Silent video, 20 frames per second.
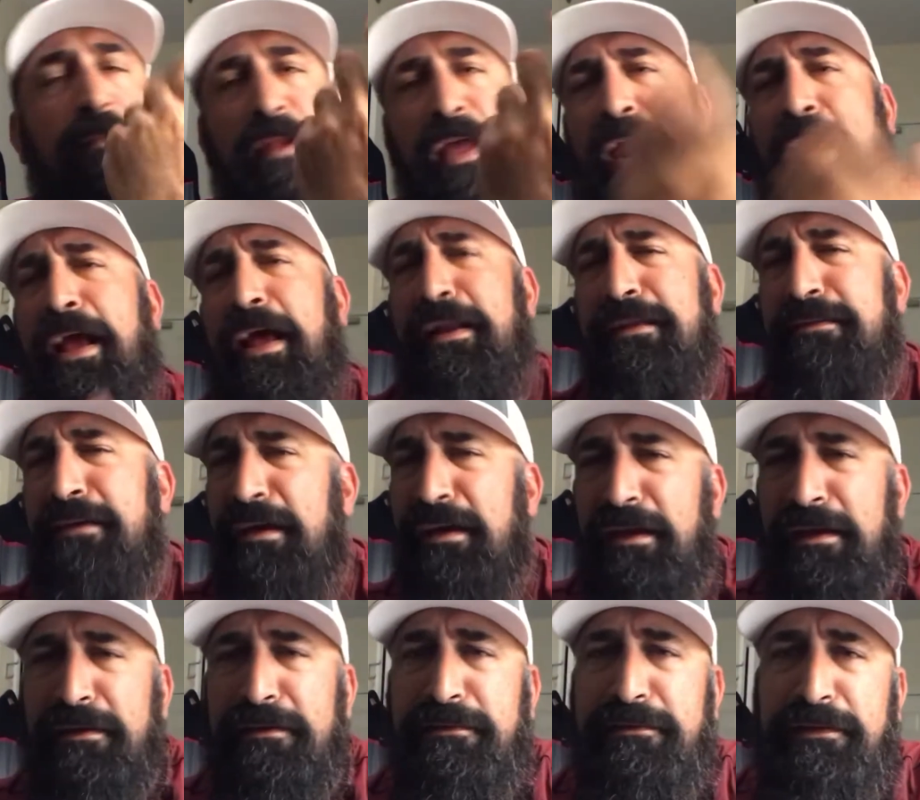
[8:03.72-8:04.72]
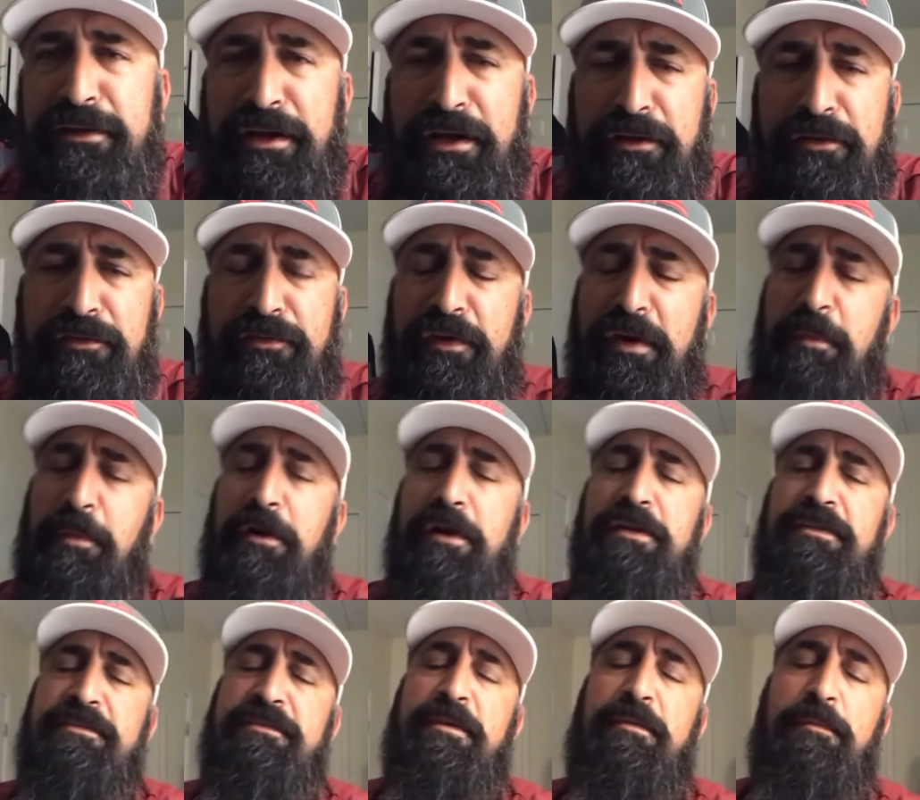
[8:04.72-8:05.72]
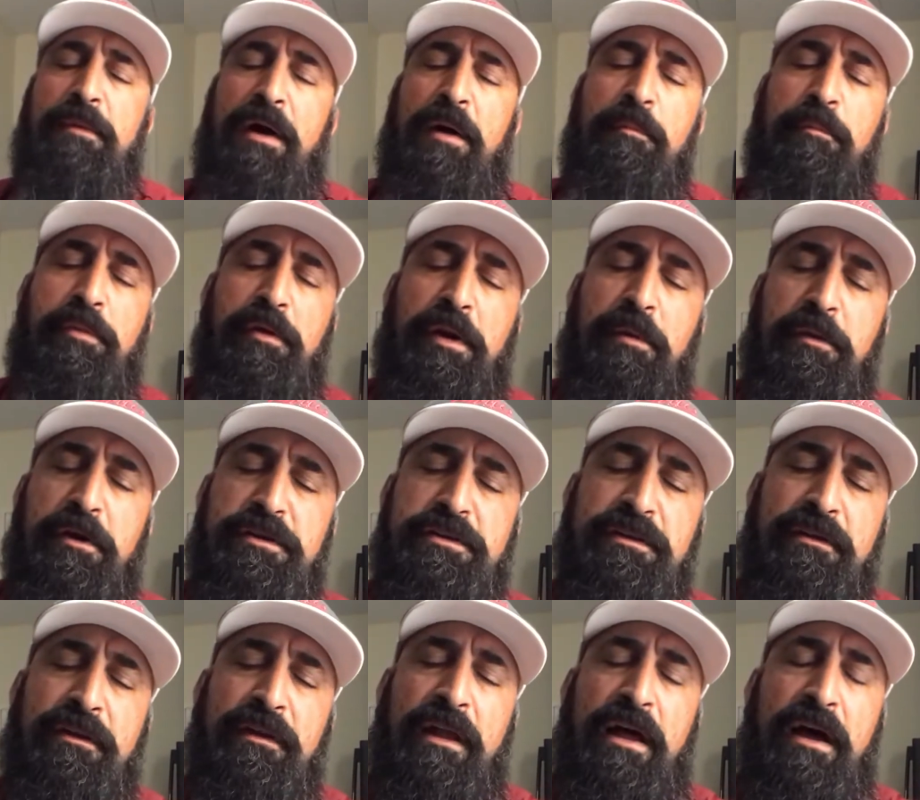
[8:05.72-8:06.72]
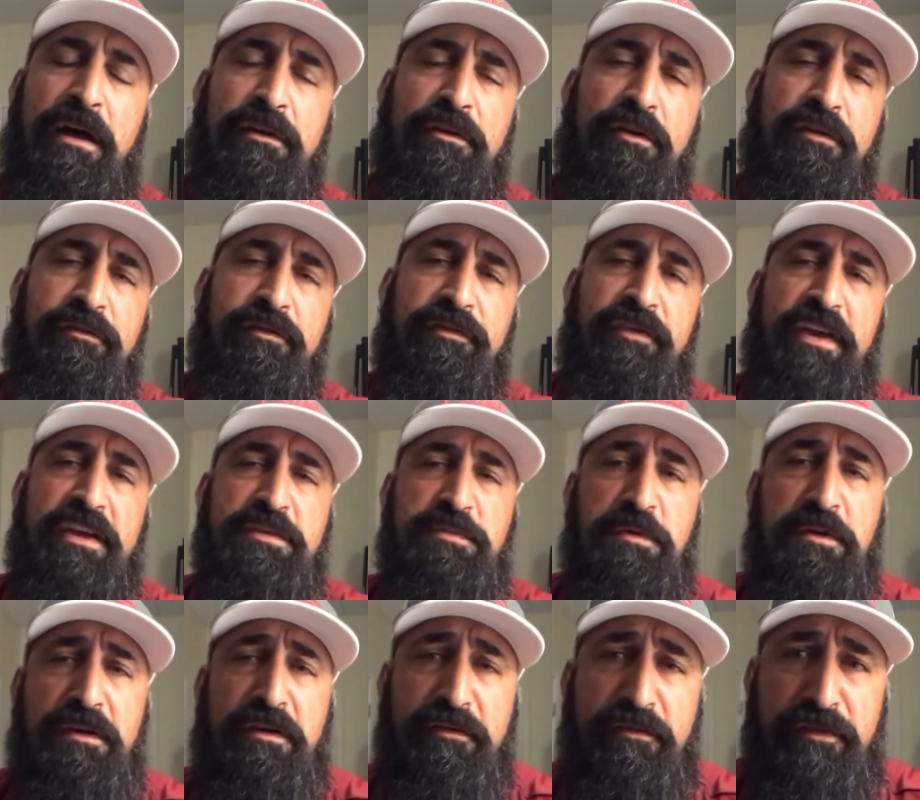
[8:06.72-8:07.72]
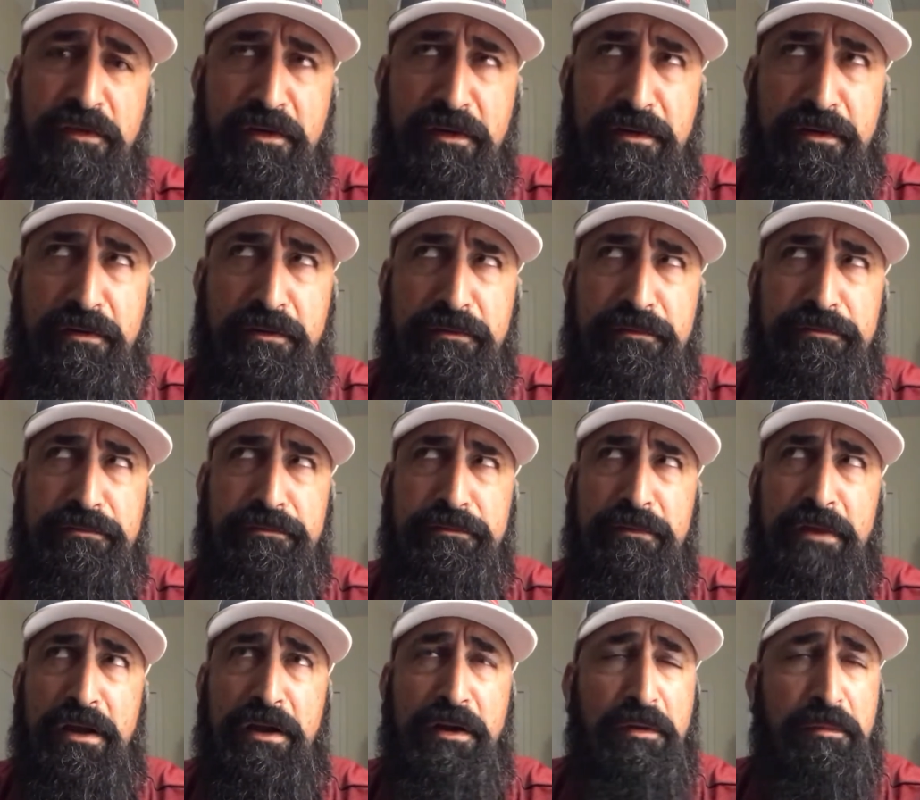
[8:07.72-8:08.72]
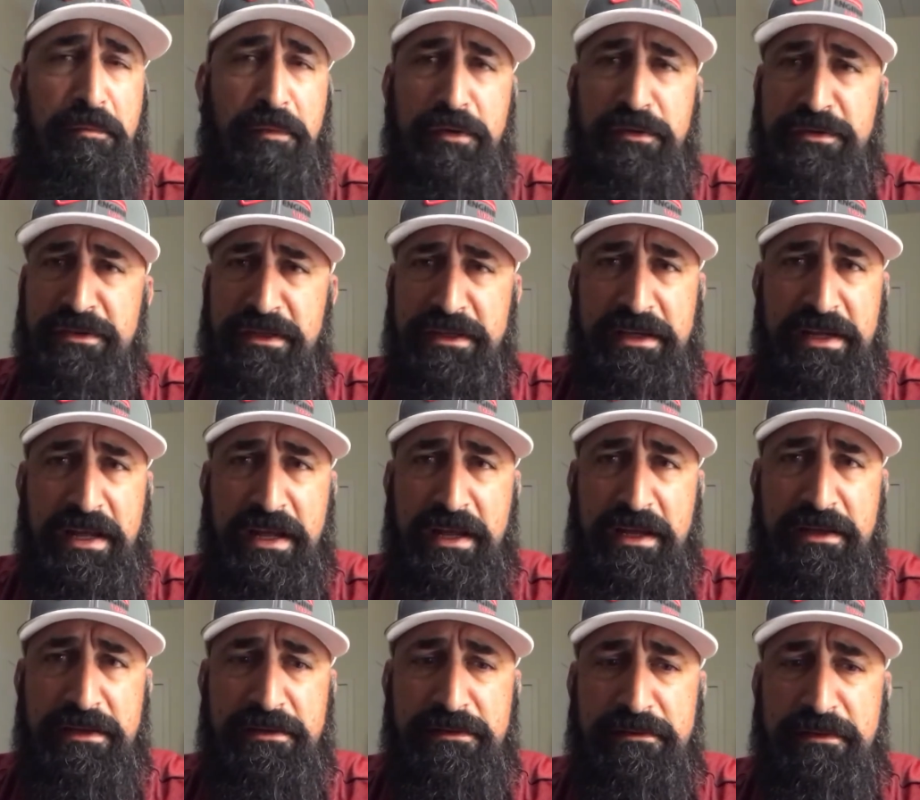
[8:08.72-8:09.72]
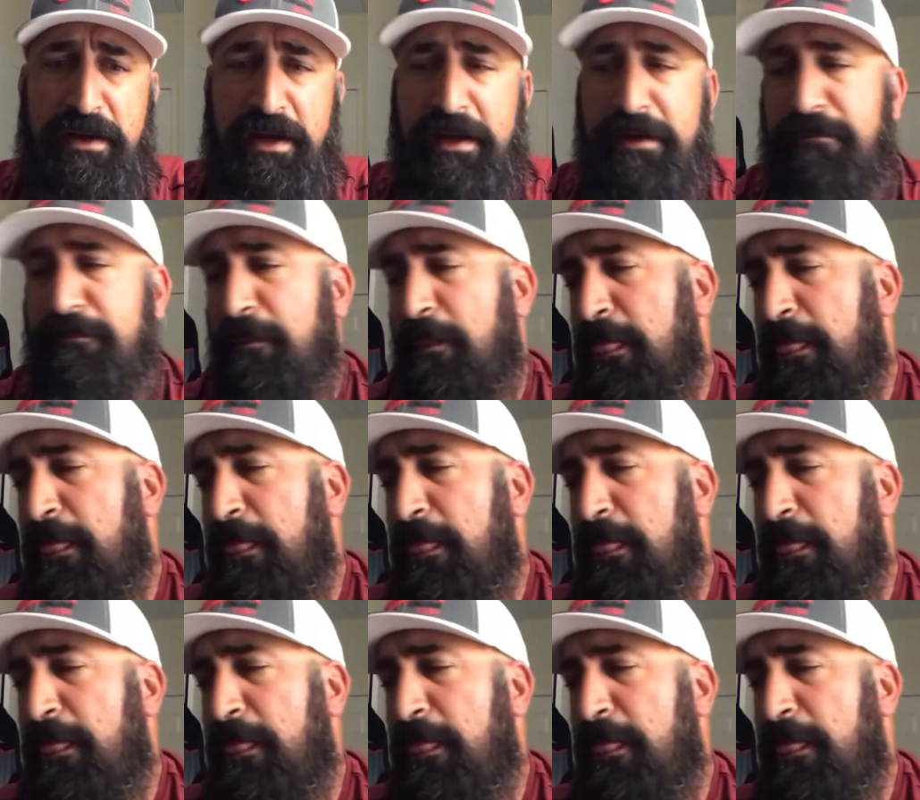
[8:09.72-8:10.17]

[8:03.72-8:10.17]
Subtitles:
got to tell you, the funny part is I'm pretty much logged off of Facebook for, I don't know, most of the day, right?